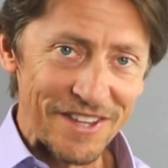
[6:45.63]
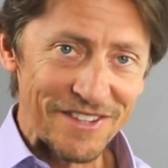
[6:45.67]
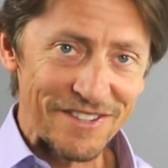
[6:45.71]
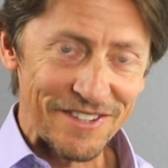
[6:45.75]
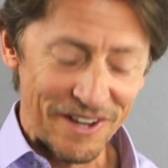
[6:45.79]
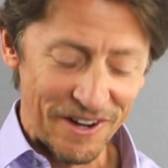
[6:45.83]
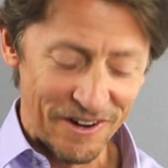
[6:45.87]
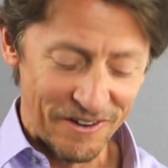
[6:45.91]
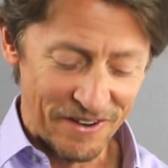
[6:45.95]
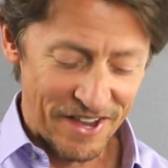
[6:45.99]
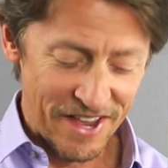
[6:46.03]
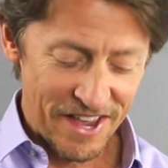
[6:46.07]

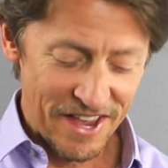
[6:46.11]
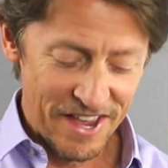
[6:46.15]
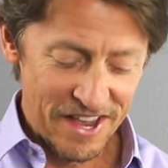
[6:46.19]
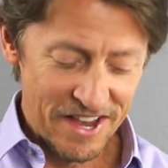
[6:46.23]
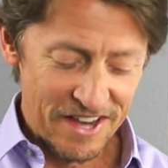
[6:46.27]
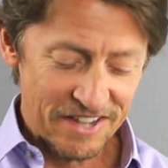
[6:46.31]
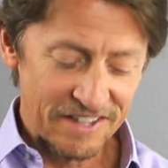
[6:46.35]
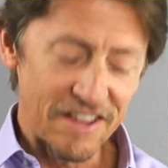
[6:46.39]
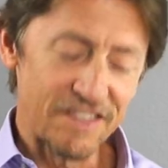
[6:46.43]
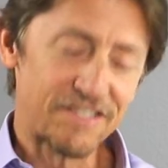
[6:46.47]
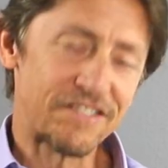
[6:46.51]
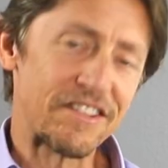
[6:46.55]
So
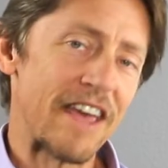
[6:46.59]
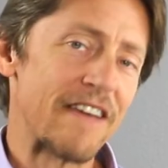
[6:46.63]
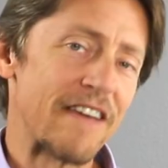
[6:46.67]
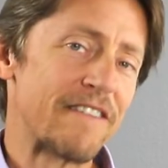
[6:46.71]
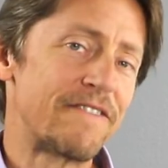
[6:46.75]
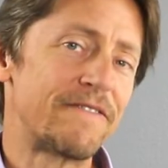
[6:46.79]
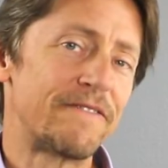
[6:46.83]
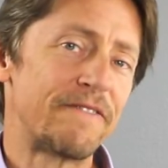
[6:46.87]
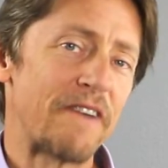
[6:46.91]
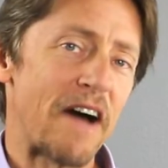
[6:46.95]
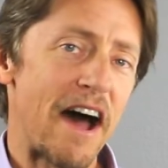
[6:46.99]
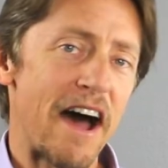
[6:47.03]
let's say
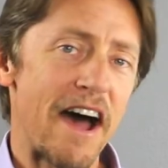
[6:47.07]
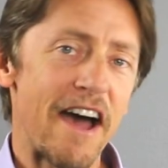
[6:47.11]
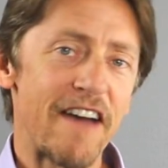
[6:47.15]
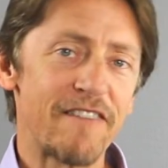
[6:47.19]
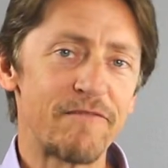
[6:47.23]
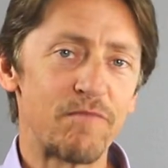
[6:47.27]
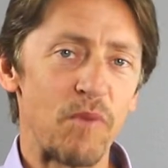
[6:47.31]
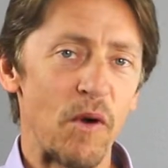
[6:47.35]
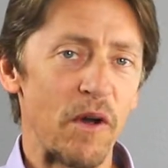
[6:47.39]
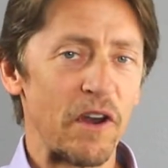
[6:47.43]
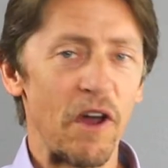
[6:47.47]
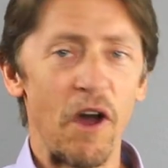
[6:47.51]

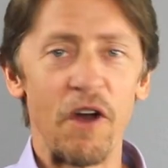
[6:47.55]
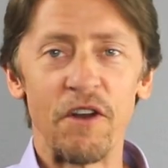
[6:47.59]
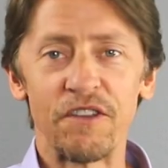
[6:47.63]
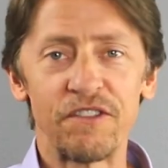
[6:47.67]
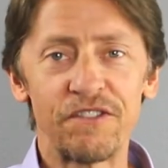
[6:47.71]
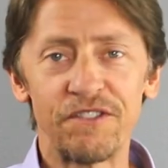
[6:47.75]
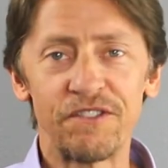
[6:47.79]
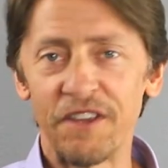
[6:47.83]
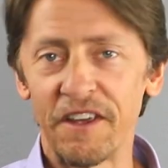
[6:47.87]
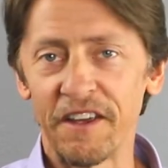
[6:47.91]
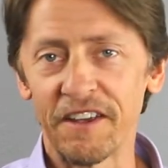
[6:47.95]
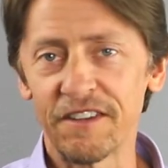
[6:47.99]
5.0 to
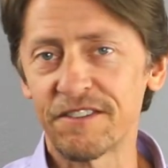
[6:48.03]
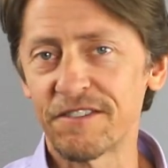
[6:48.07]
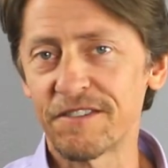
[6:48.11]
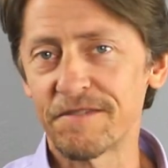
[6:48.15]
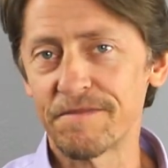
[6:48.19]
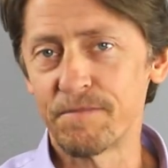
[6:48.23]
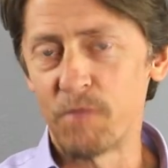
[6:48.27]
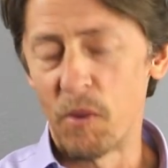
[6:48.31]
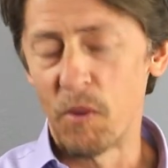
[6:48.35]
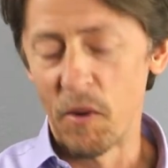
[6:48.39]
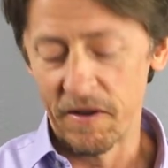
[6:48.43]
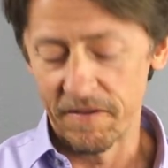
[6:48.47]

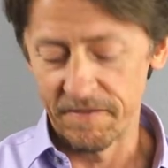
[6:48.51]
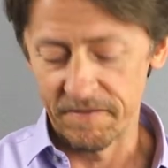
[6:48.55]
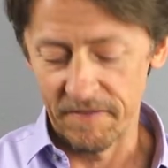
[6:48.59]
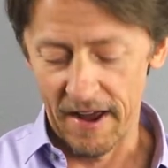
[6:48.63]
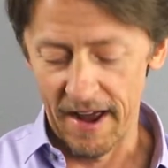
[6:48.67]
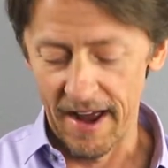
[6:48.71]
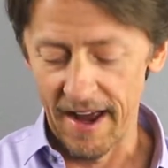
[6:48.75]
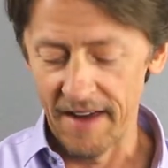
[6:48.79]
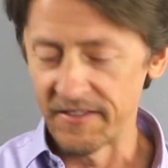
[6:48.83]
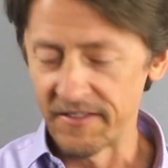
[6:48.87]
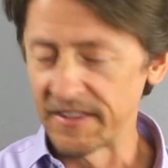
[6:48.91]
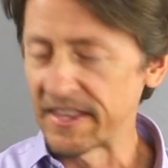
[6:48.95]

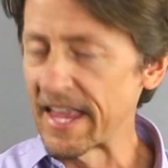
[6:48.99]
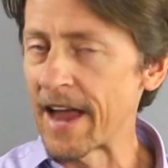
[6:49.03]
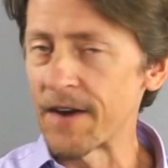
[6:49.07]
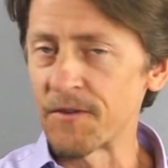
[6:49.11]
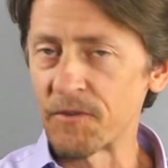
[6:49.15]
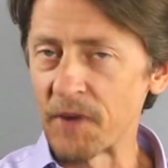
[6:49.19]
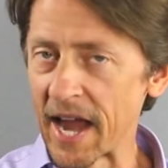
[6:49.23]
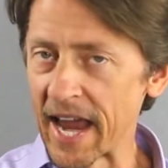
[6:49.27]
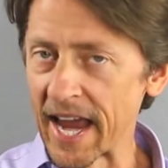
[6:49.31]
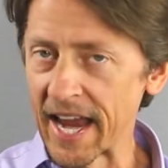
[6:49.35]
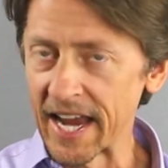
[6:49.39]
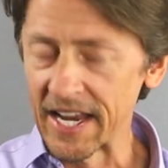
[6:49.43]
6.5 in that
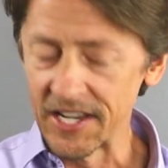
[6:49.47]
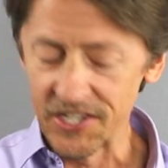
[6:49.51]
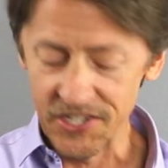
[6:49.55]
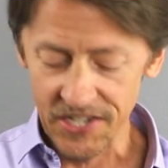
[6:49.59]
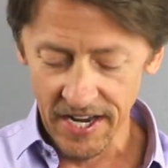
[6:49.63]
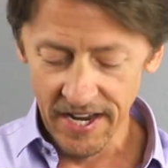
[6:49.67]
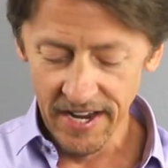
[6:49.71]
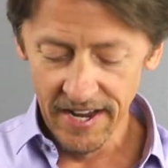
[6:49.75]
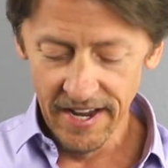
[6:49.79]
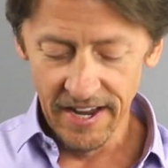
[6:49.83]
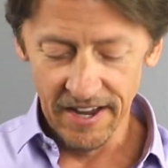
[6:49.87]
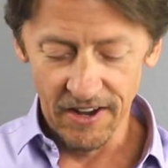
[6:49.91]
range.
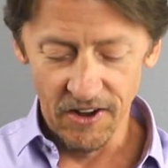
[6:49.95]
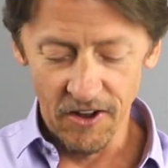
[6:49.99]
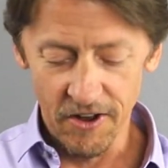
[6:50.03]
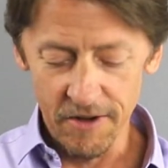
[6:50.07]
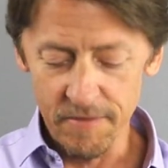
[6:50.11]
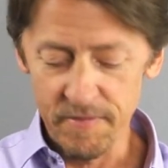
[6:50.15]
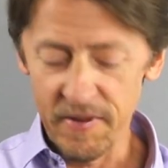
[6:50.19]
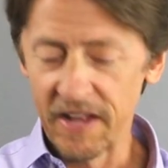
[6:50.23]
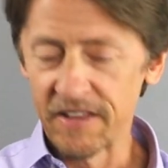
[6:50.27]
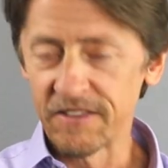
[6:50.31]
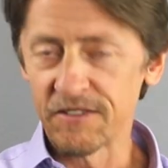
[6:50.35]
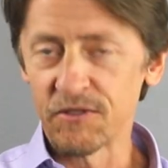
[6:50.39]
It all
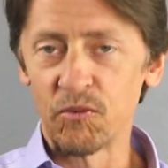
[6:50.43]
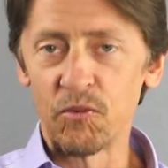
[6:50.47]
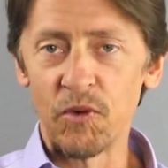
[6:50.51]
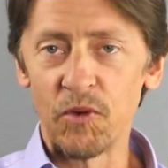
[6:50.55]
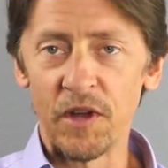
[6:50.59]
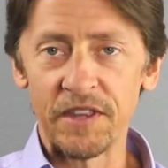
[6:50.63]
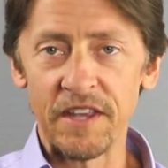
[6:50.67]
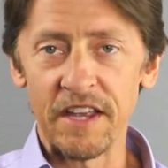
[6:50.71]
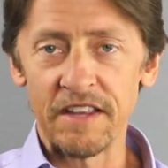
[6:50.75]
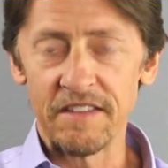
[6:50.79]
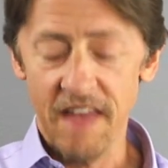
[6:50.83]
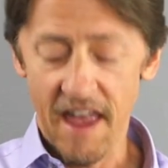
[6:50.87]
depends on
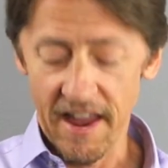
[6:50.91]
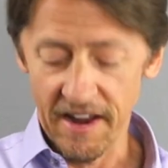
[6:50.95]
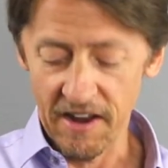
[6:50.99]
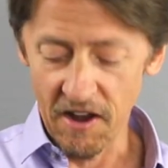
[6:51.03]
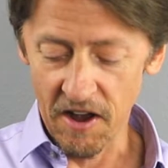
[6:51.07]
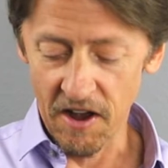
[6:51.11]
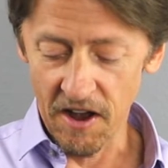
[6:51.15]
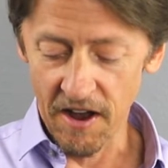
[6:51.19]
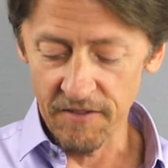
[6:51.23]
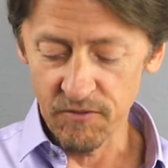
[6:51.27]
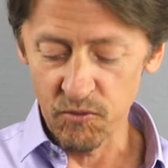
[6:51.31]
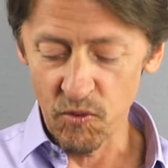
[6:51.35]
what they take
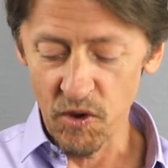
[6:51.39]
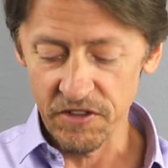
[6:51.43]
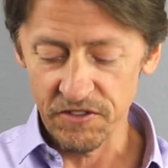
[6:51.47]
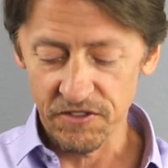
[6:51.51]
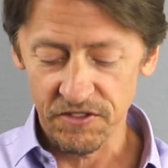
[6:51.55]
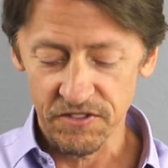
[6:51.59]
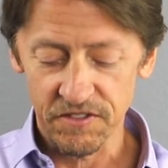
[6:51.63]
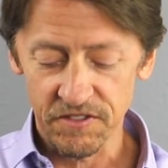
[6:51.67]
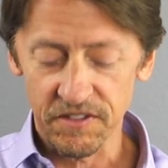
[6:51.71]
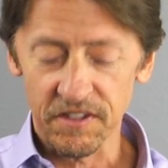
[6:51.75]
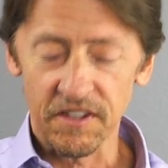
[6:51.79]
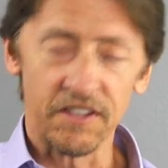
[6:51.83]
off,
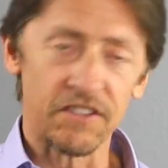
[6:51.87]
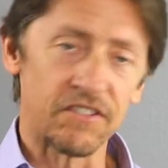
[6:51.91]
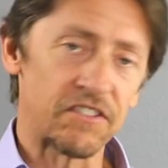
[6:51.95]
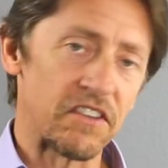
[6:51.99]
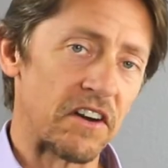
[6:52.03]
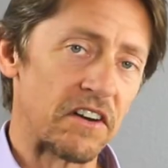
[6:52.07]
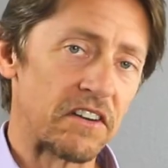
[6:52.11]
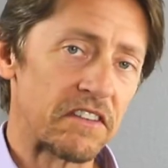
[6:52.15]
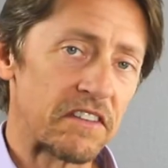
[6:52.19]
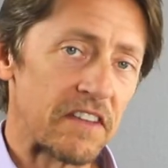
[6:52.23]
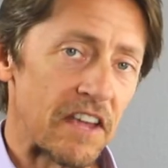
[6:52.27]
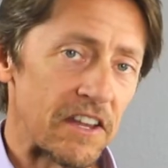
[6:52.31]
what's
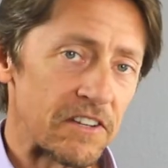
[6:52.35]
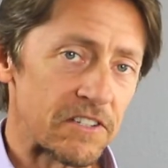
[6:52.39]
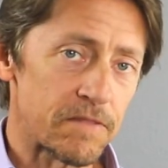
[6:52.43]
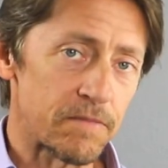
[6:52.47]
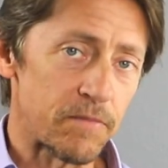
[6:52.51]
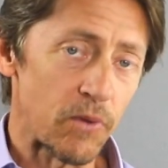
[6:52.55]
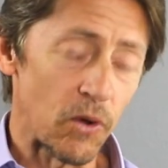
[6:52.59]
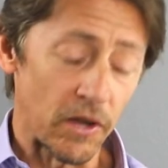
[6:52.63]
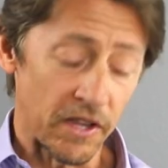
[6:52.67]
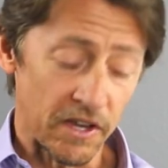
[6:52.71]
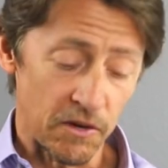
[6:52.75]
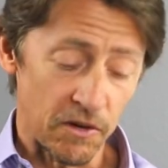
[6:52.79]
considered tension
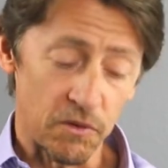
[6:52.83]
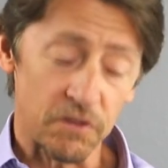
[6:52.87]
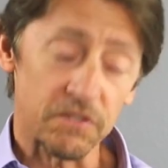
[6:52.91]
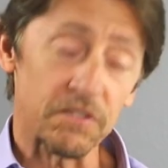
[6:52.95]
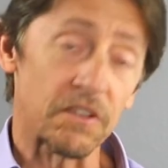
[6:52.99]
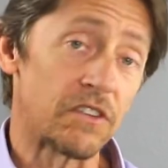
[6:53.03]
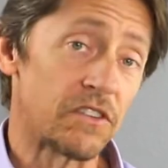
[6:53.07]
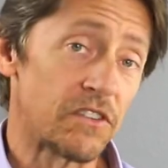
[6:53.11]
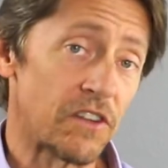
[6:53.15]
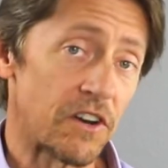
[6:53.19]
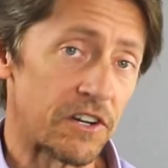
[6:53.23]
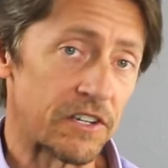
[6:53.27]
pulling, and what's
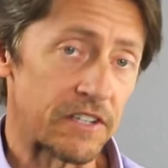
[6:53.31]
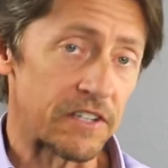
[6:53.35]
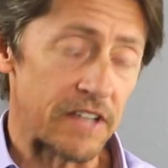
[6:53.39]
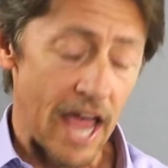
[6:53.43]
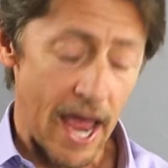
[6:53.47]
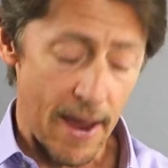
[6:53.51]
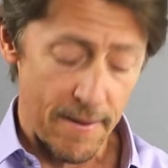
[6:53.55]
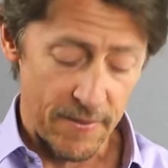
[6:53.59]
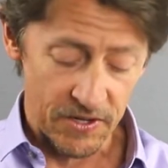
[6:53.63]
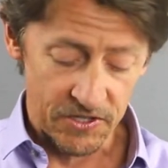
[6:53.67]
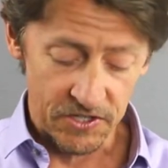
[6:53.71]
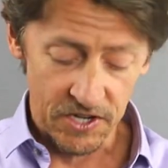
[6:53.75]
considered
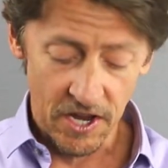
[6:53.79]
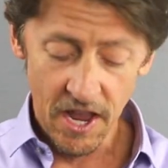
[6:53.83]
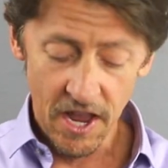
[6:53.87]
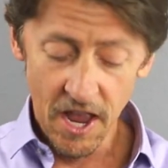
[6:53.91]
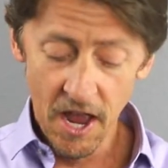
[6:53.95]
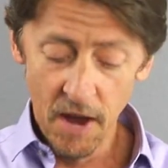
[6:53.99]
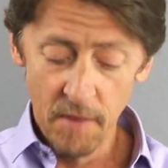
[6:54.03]
damage.